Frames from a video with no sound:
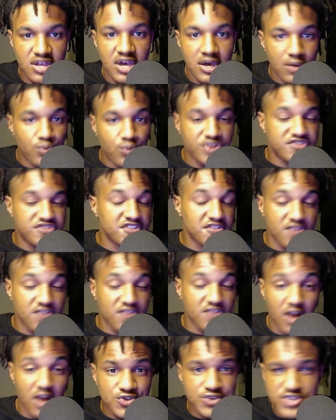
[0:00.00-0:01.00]
which is
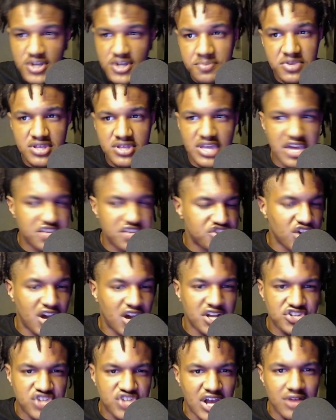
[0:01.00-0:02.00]
also something that
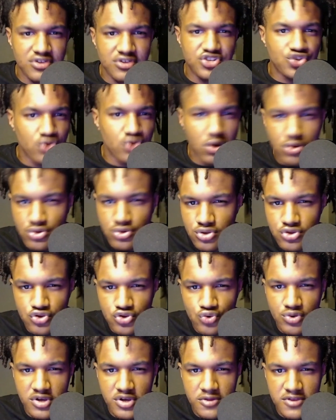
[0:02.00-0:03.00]
Josh Allen struggled to do
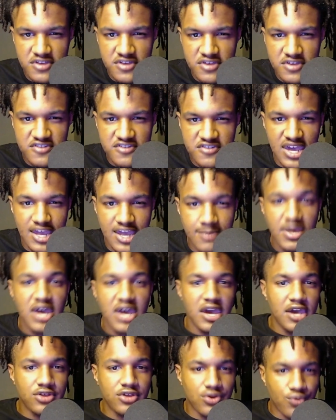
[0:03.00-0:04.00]
in this game.
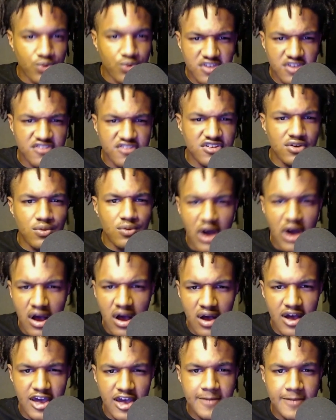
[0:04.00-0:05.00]
And the reason
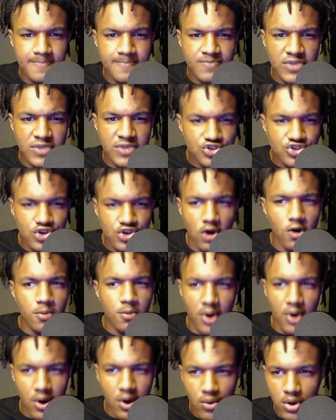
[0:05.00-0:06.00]
why Joe
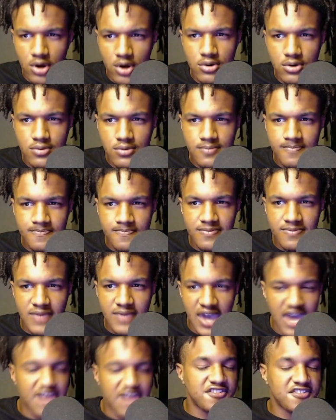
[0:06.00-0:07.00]
Burrow
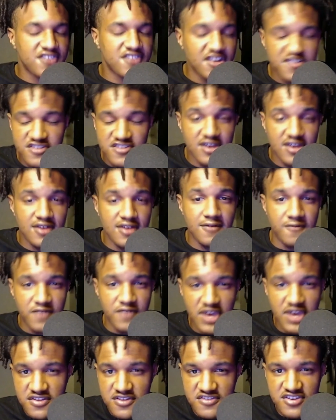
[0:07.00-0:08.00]
has such the
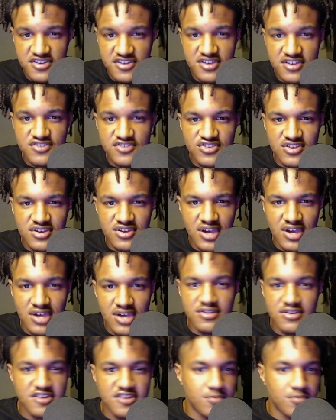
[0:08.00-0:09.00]
advantage in
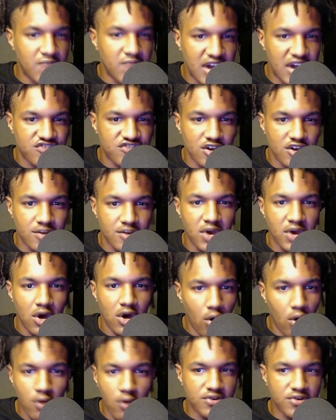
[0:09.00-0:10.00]
this matchup
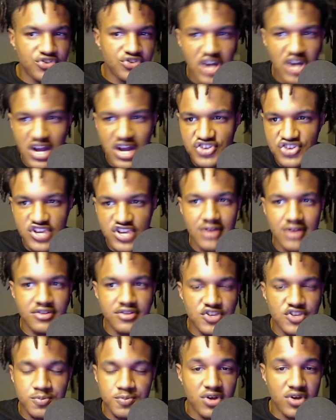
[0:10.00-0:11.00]
over Josh Allen is
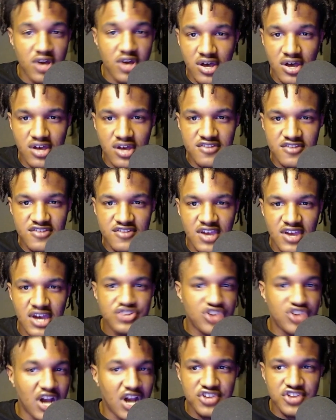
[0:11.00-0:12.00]
because
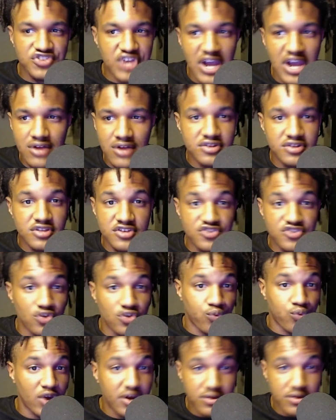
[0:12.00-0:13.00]
Josh Allen is a
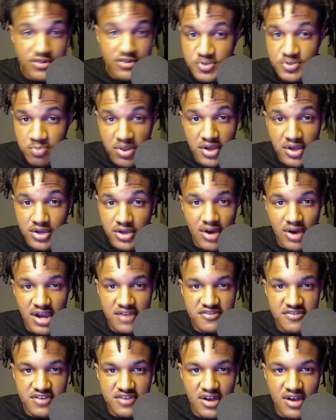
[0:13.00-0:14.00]
reckless player at
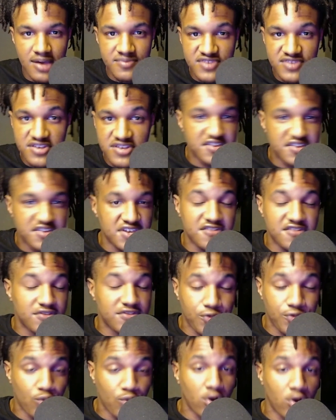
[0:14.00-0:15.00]
times. He tends to
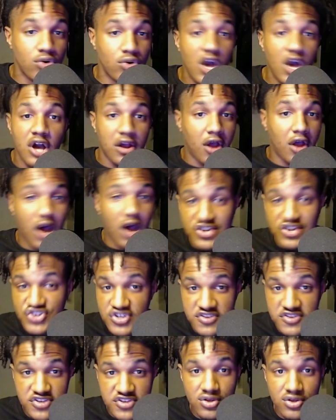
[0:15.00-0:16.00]
throw caution
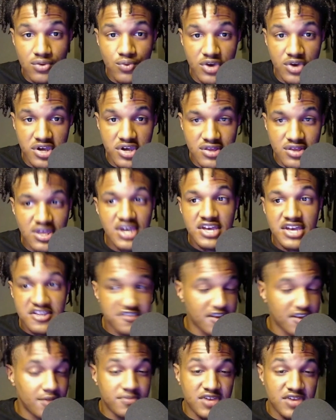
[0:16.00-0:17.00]
to the wind.
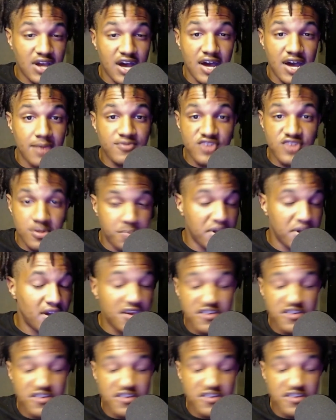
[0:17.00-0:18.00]
Sometimes it
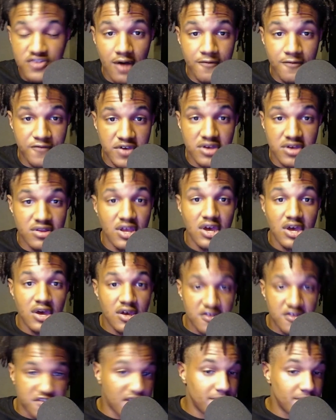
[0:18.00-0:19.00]
pays off and
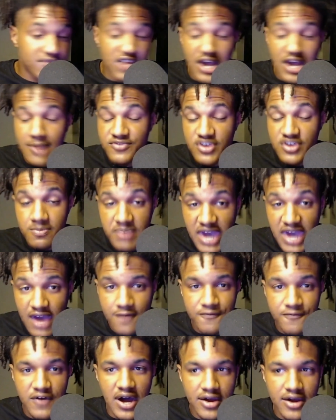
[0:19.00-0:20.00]
sometimes it
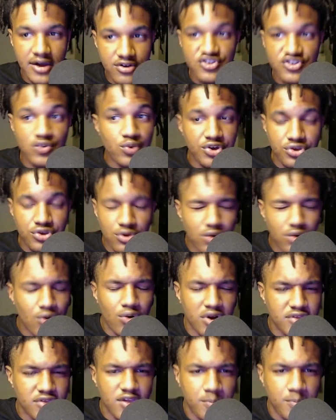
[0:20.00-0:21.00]
backfires. And when you're
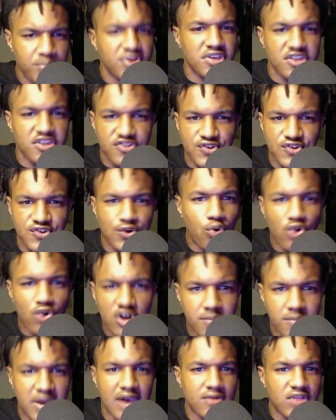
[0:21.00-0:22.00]
going up against a
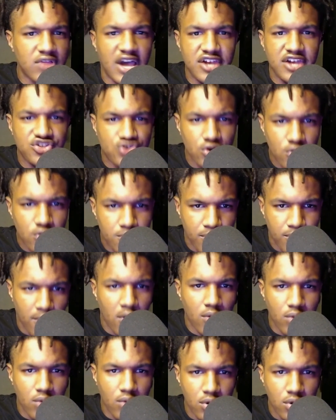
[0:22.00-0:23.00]
quarterback like Joe
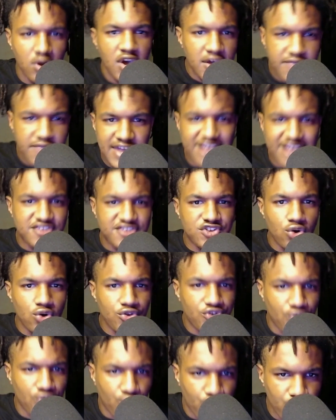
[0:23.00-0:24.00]
Burrow, that's so
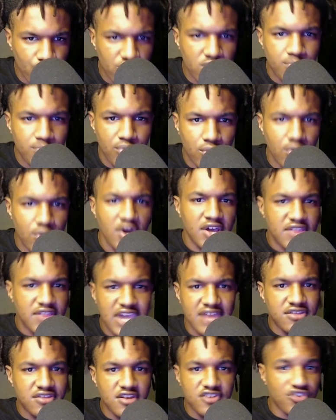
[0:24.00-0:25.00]
cerebral, that
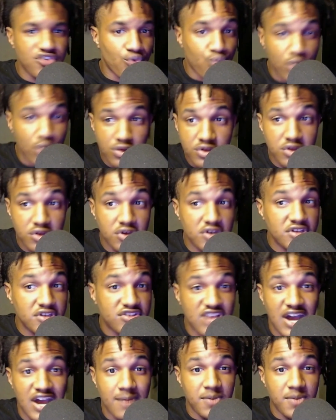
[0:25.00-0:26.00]
does a really good
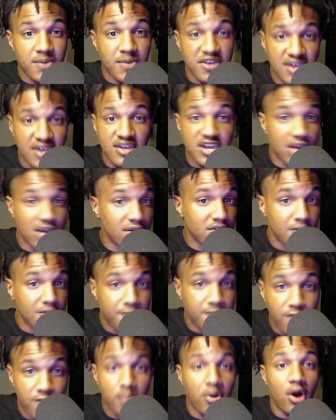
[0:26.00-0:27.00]
job at taking care of the
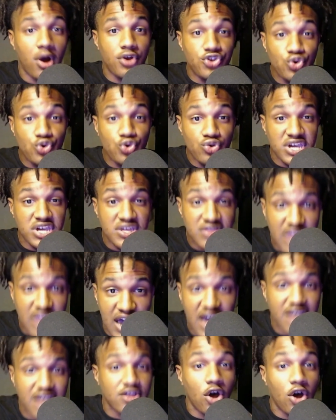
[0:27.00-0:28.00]
football, you
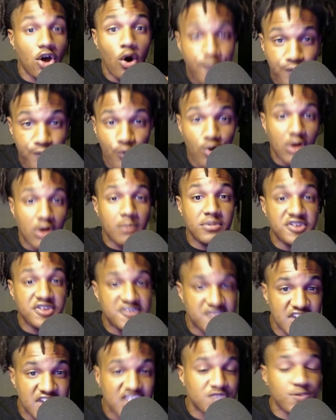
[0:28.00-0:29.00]
cannot afford
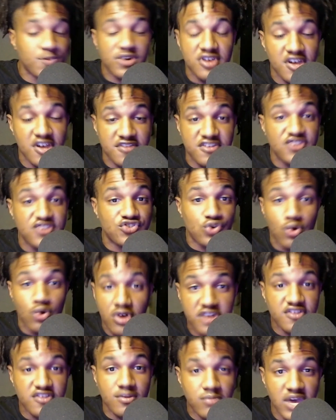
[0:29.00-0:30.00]
mistakes because he's going
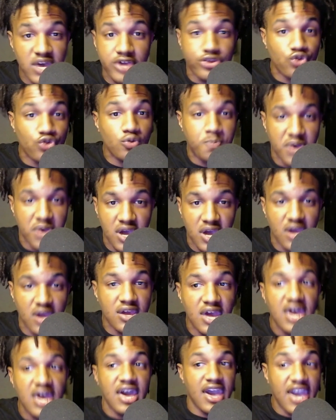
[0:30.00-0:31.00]
to make you pay
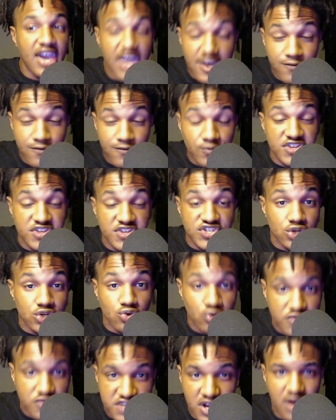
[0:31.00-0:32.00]
every single
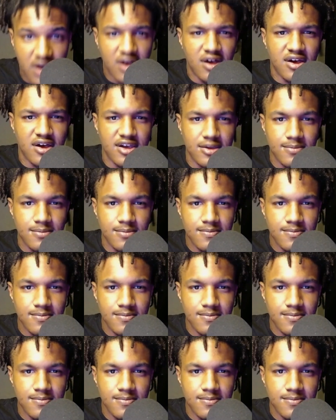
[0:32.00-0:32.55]
time.